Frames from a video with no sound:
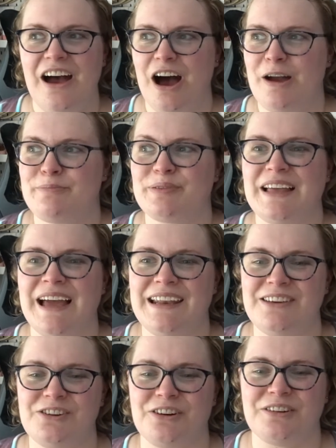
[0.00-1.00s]
I'm
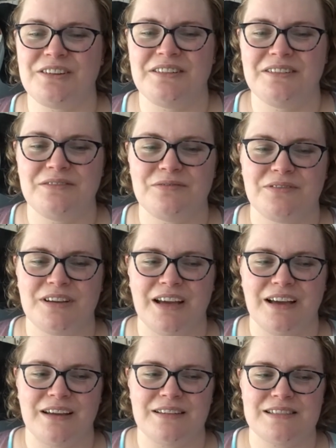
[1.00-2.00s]
planning on
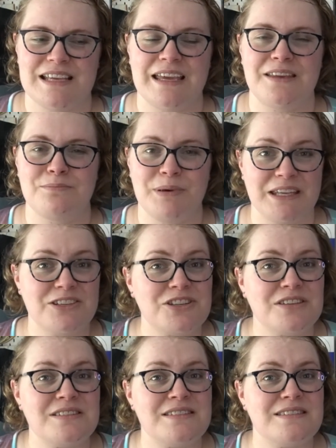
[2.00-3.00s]
taking
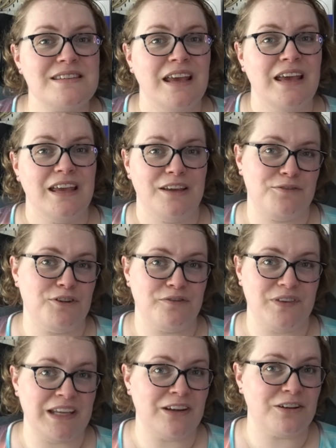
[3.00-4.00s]
pictures, if not
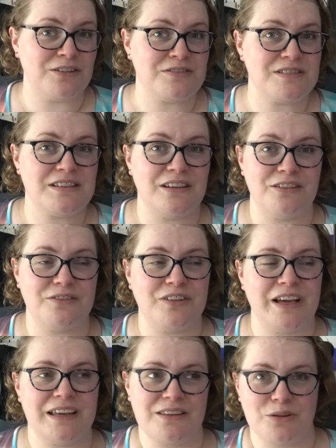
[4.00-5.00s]
videos, of
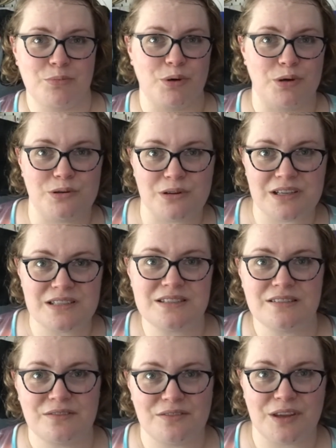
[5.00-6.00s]
like the progress
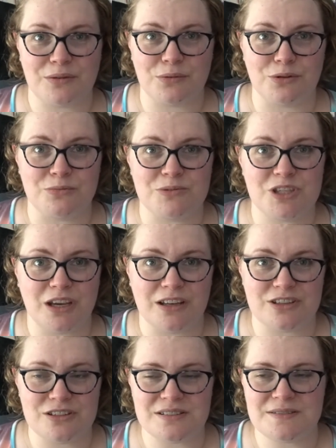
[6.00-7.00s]
of their room
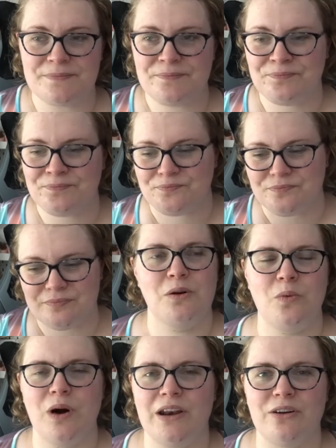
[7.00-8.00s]
changes.
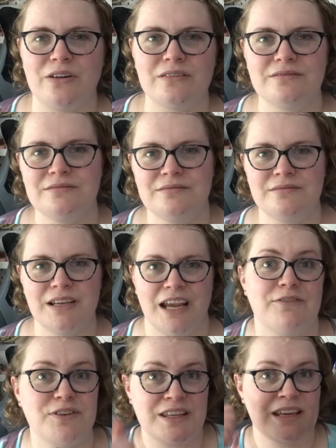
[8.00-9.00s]
Why not?
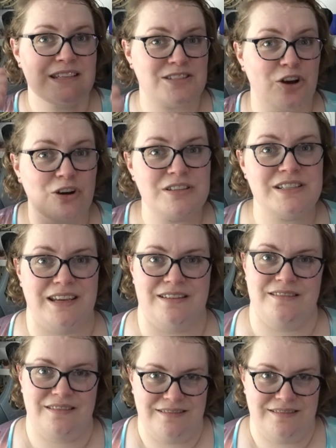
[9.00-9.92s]
Everything is content.